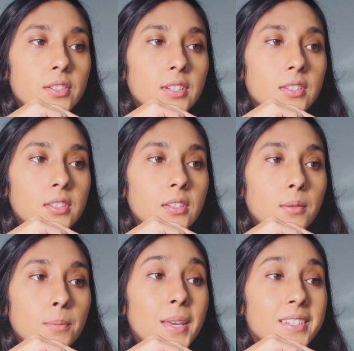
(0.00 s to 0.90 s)
Sense
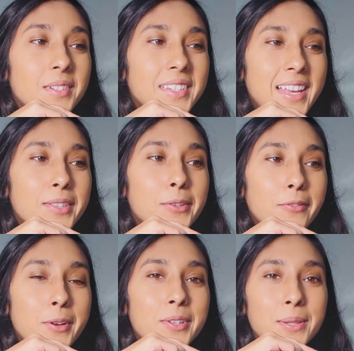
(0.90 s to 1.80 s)

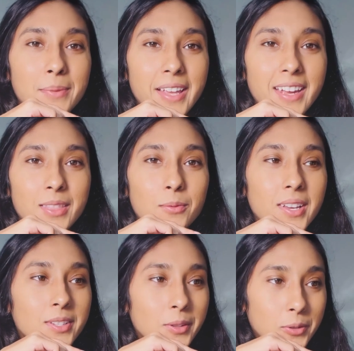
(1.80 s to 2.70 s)
flow display. The
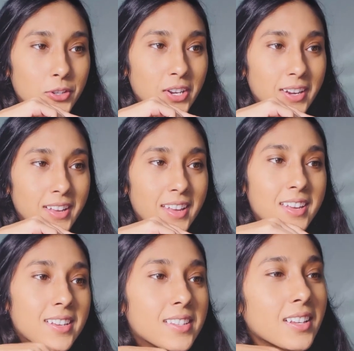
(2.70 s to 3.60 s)
resolution
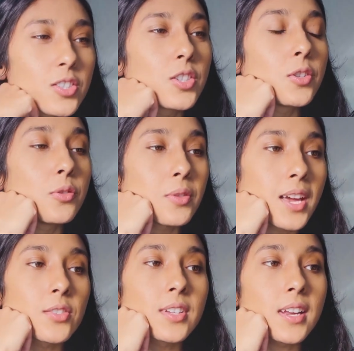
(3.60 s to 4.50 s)
is
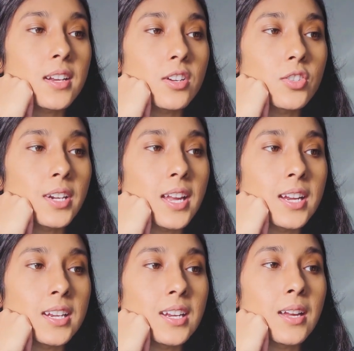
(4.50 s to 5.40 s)

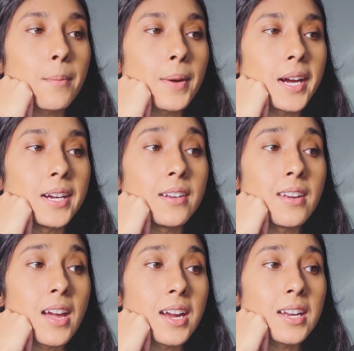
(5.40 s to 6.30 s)
2880 by
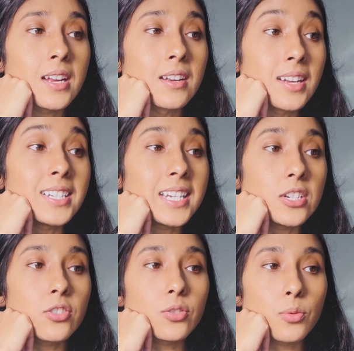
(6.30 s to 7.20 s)

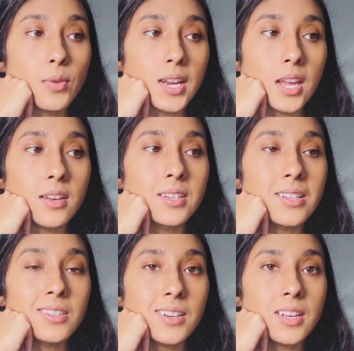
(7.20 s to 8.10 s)
1920.
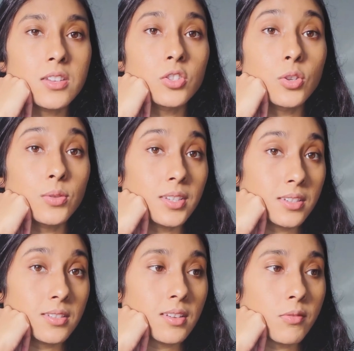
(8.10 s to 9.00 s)
Density is
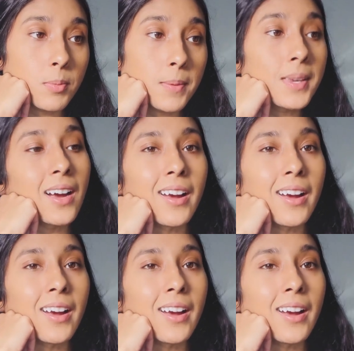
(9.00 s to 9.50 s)
267 ppi.